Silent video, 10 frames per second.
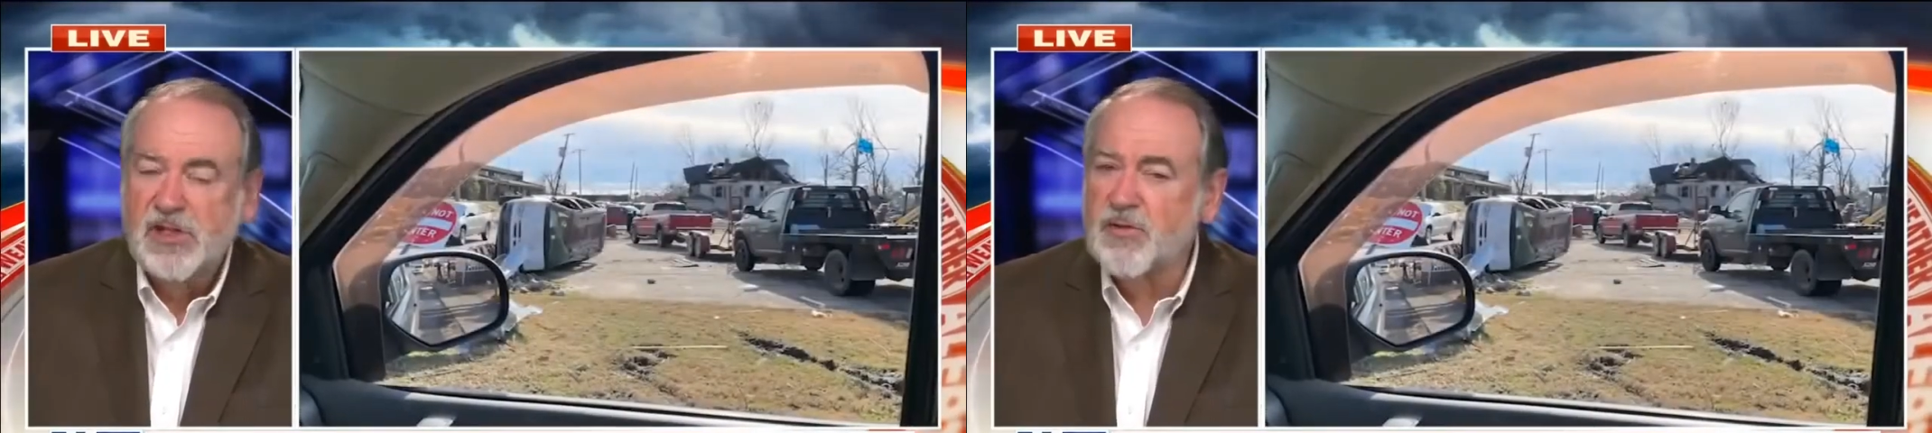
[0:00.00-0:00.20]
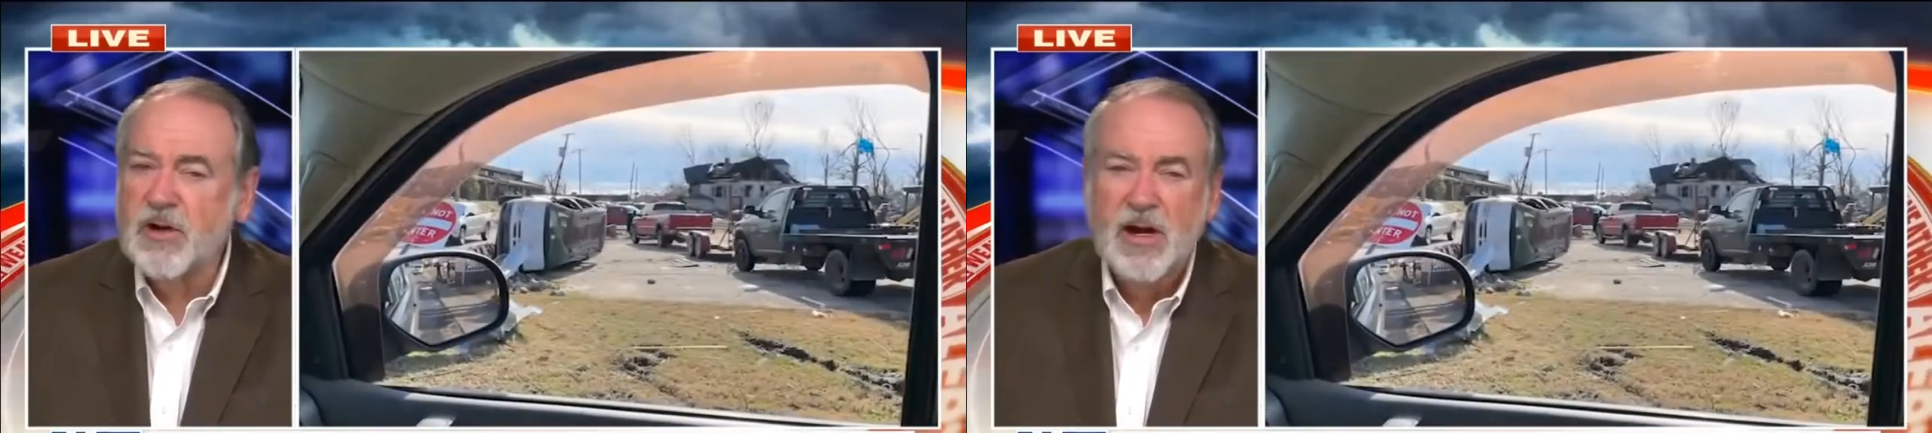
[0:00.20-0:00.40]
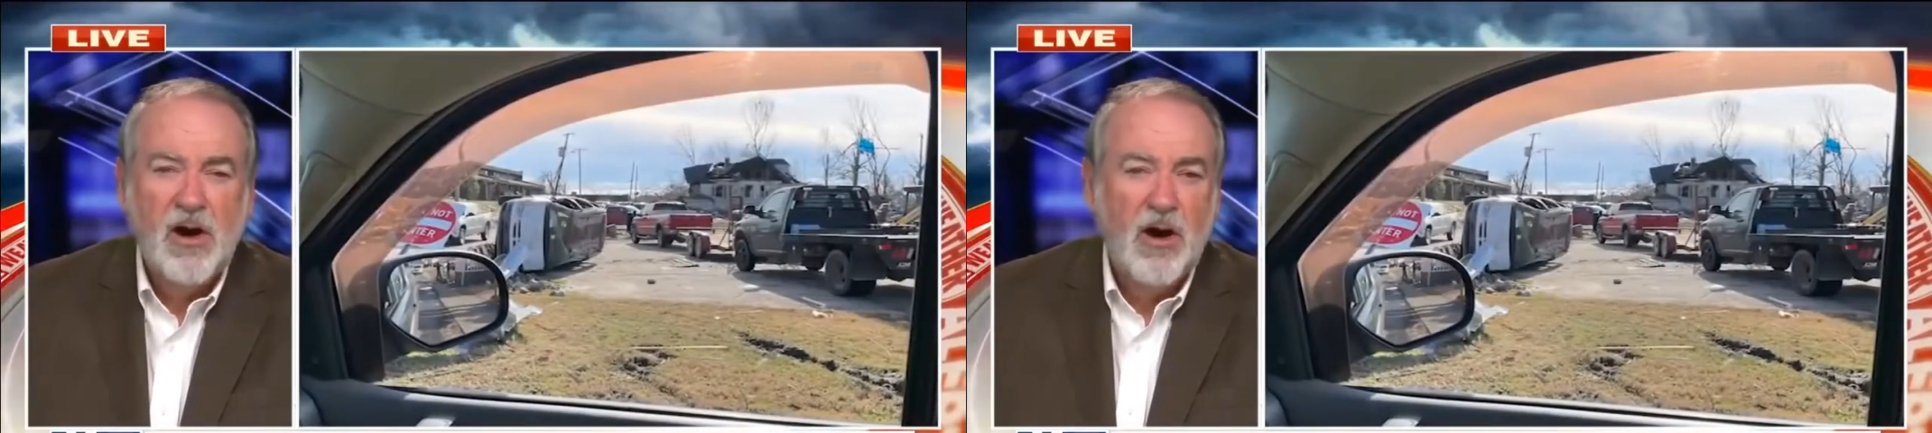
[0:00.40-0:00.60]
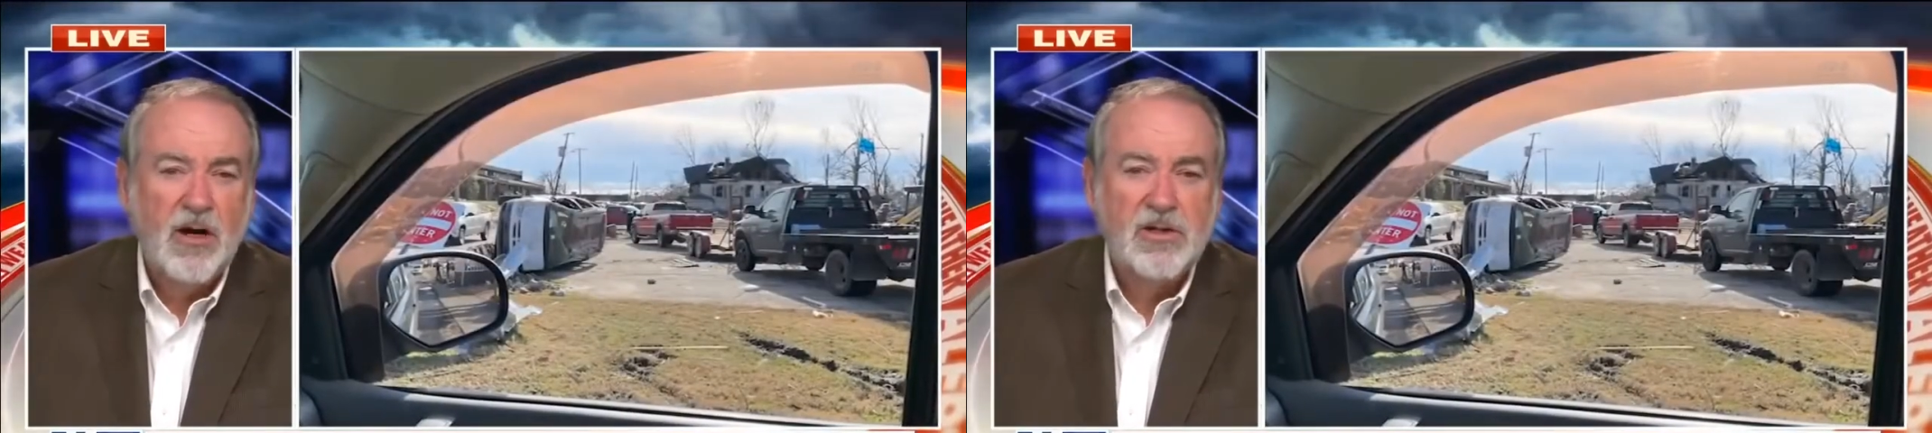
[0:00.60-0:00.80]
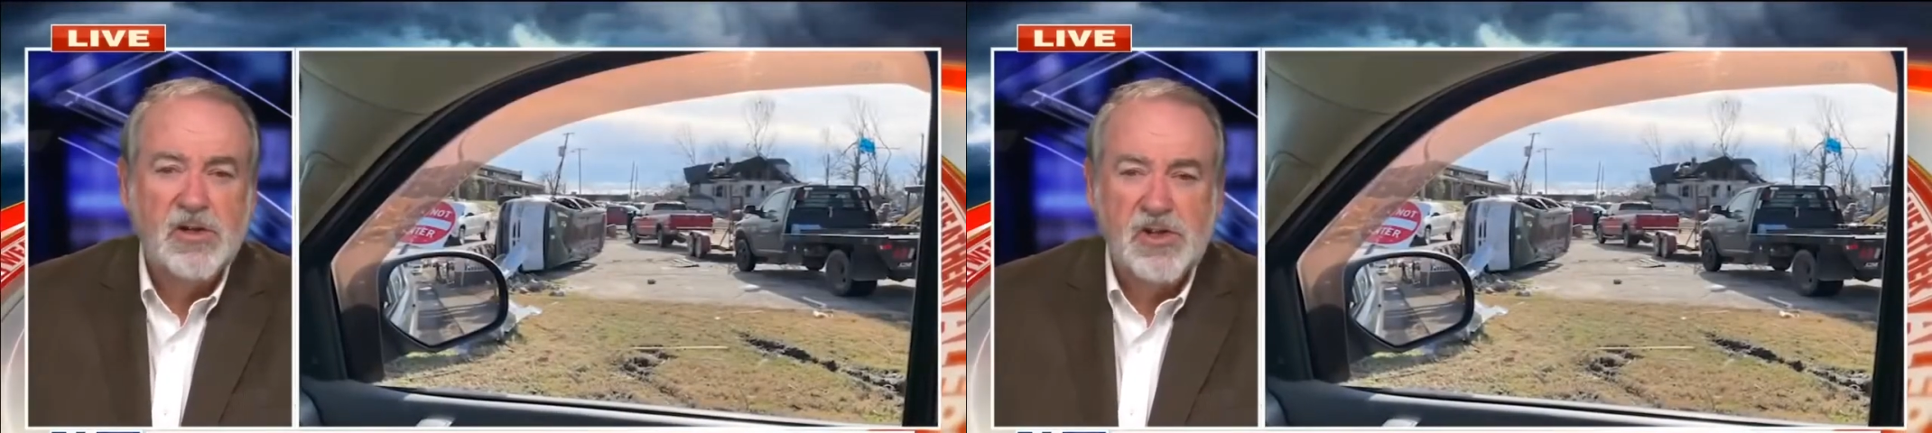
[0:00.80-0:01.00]
it's very
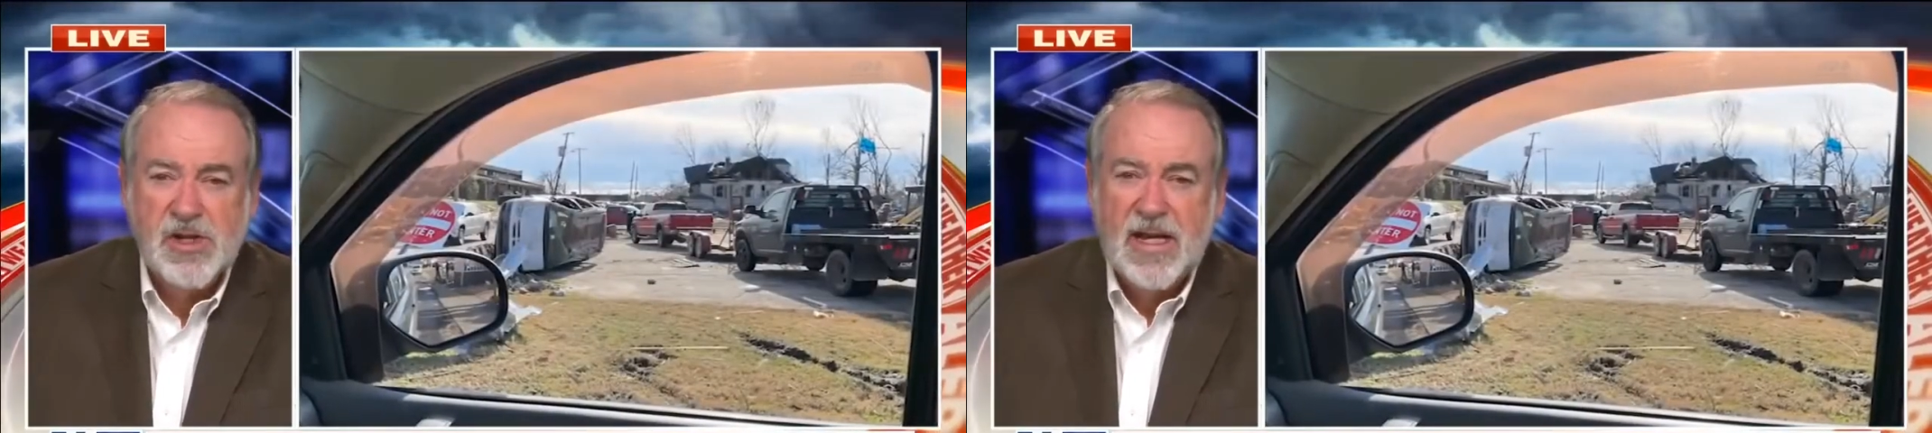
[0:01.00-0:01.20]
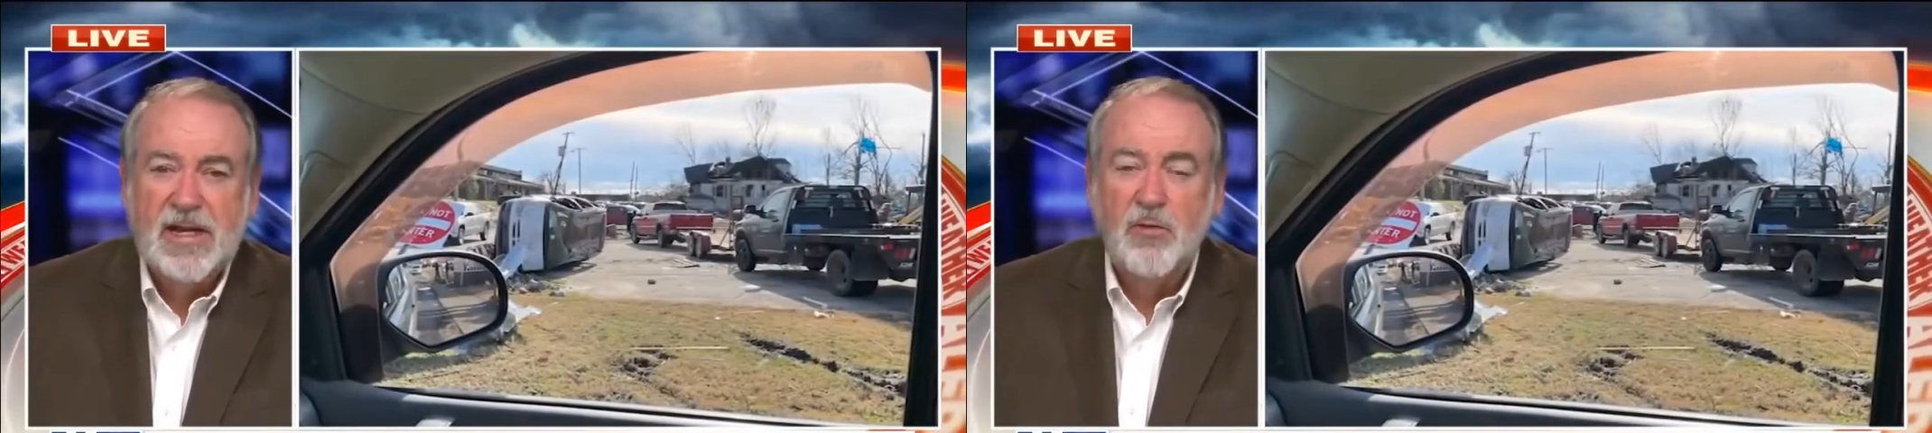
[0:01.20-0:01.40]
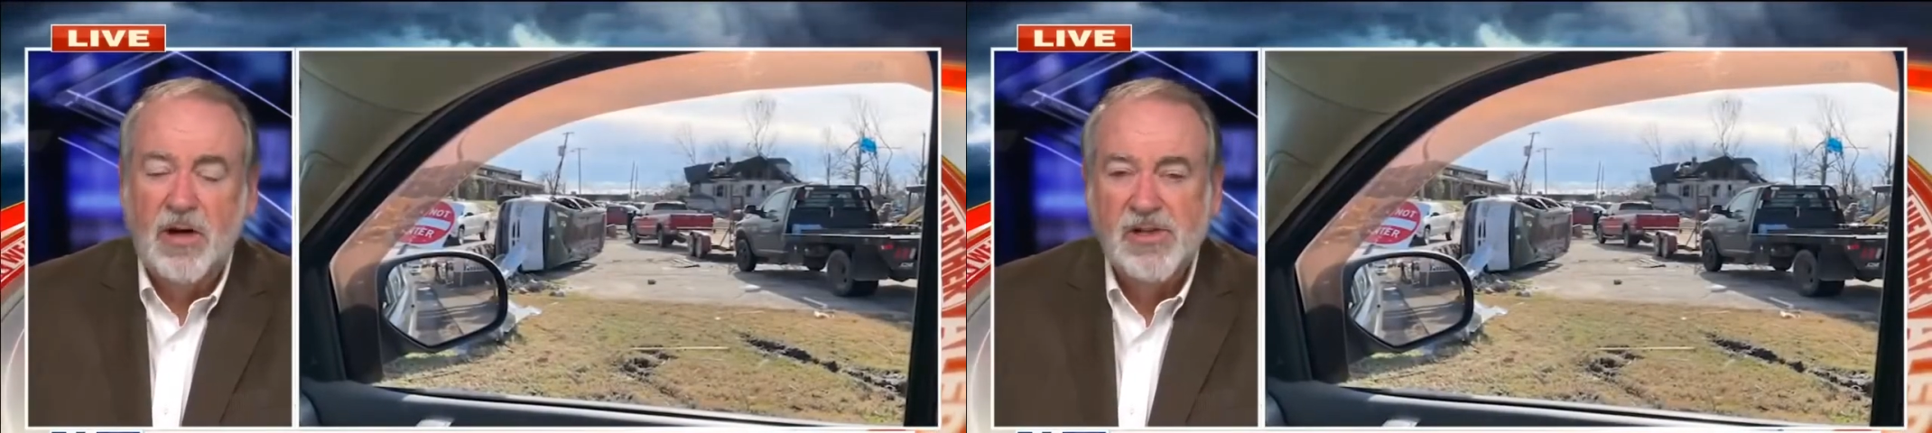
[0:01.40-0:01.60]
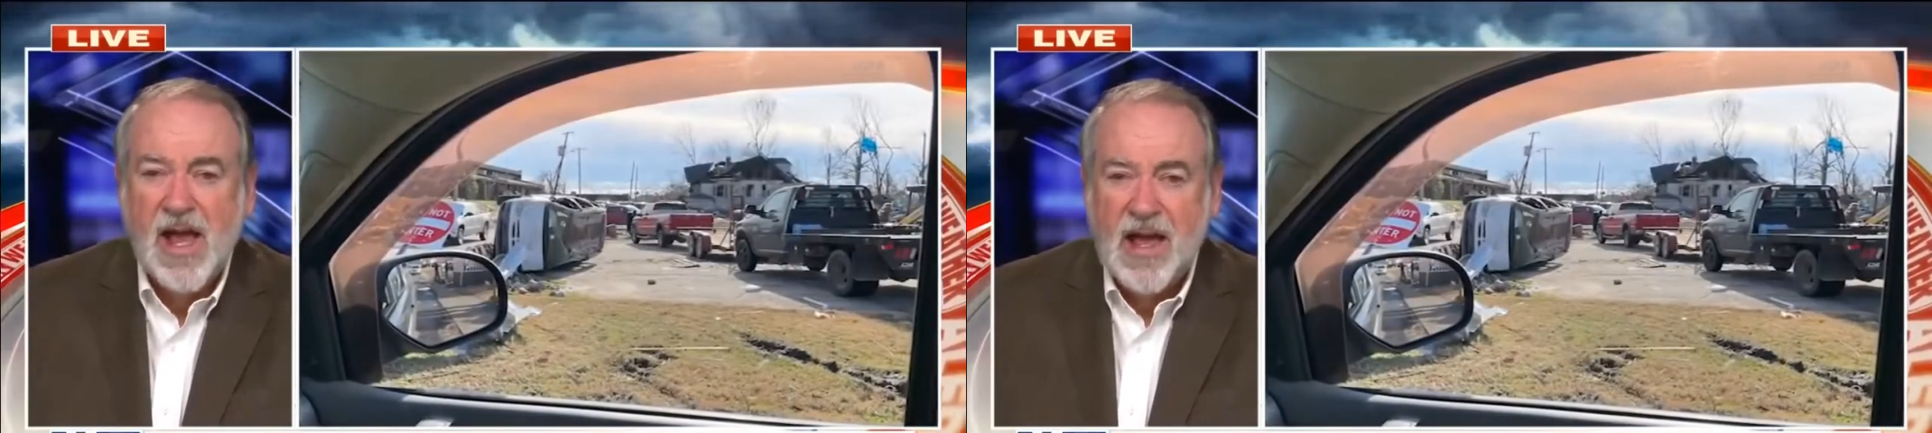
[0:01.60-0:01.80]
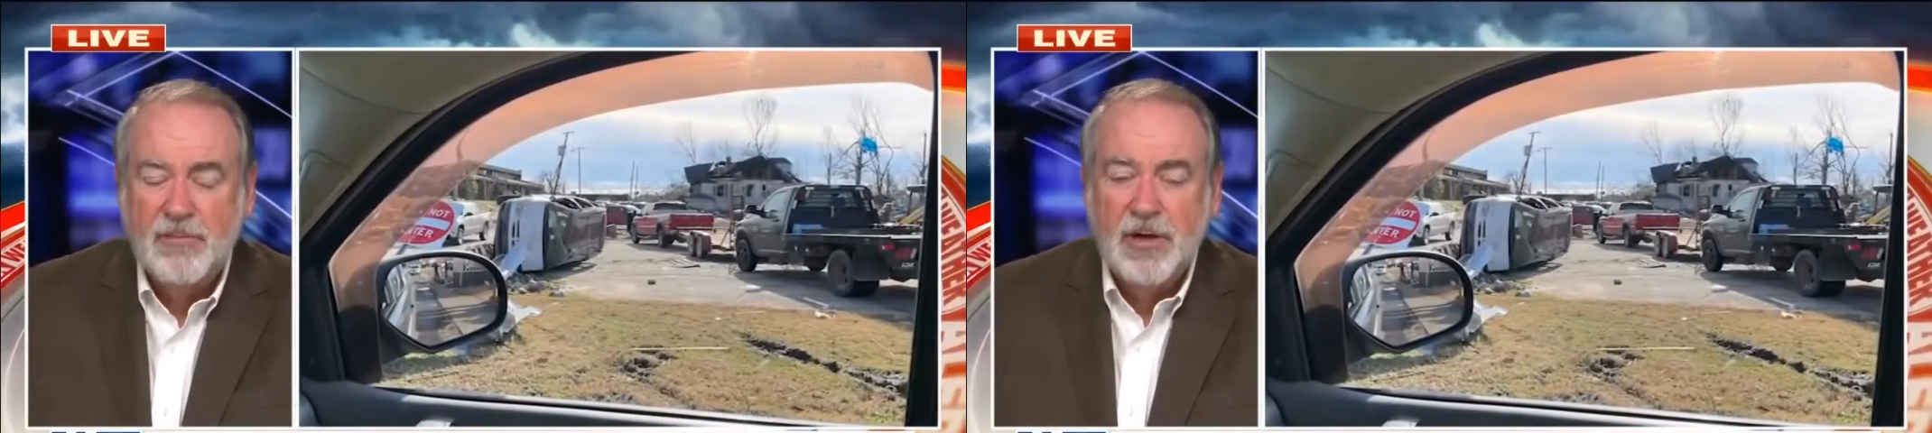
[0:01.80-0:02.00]
hard to see what's
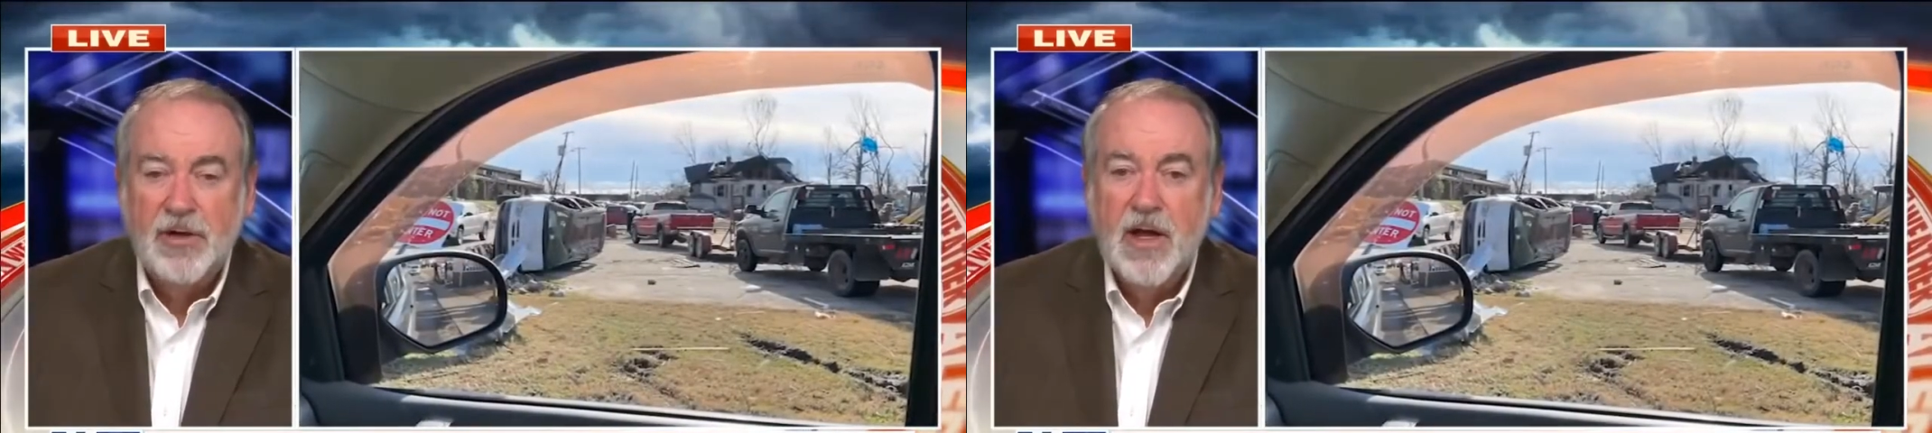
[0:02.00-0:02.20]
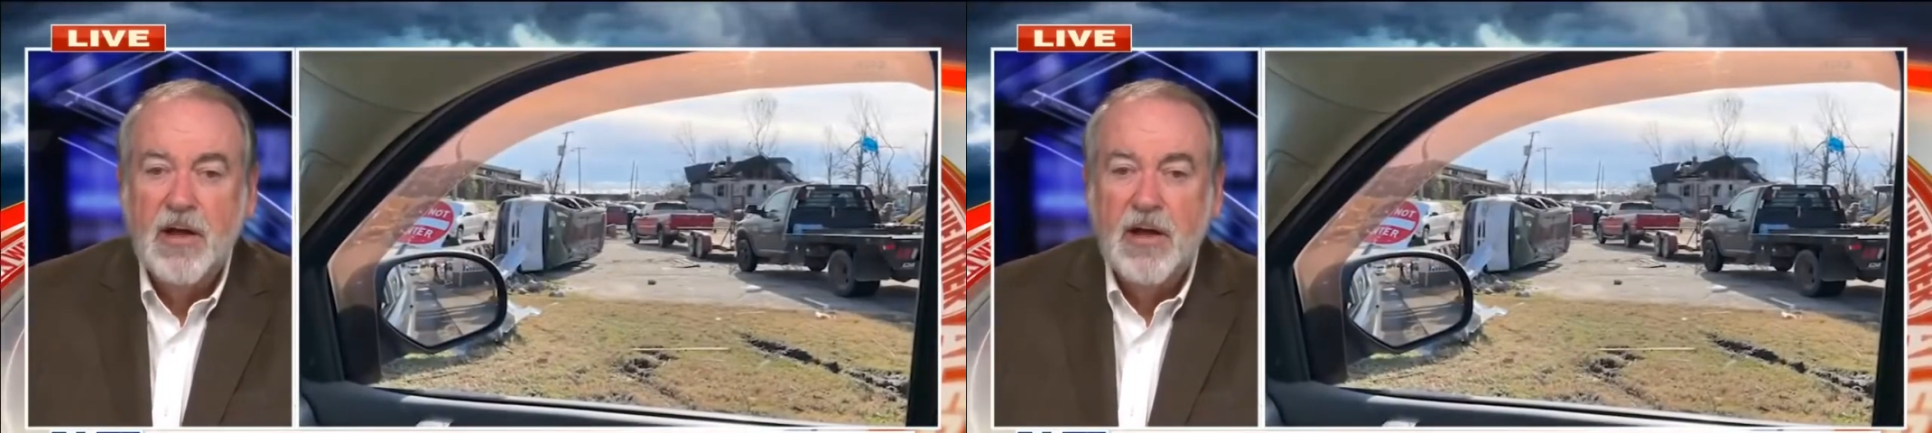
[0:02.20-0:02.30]
happened.